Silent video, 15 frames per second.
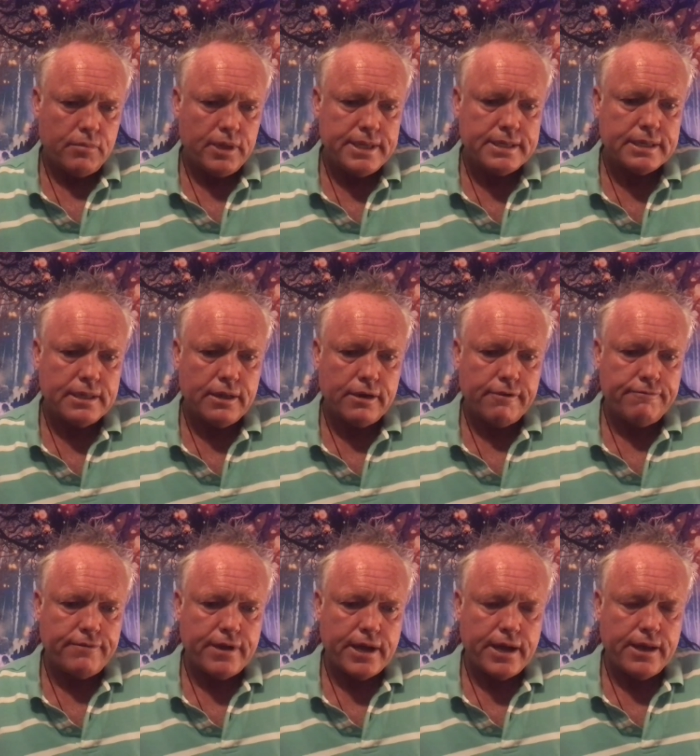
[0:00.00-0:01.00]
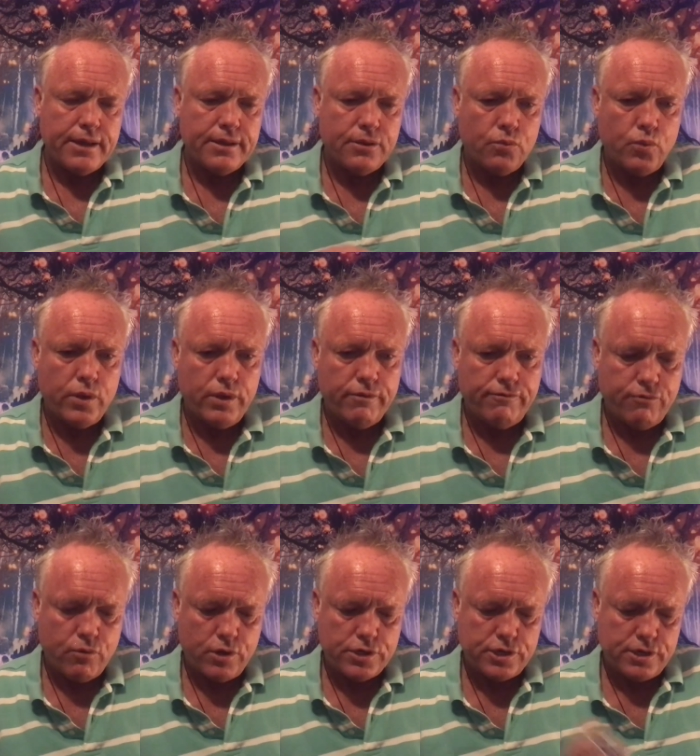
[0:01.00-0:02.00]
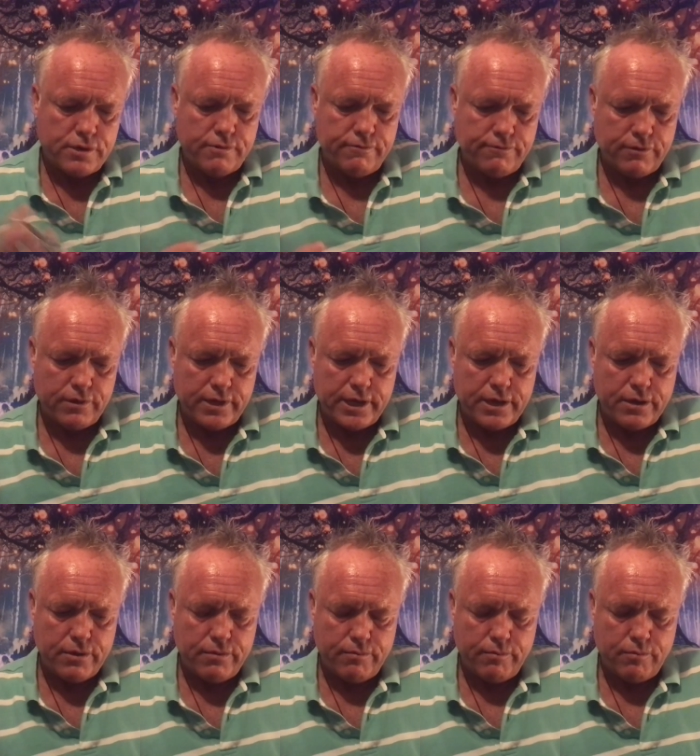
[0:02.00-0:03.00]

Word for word: Please clarify the Wheel of Fortune for Leo.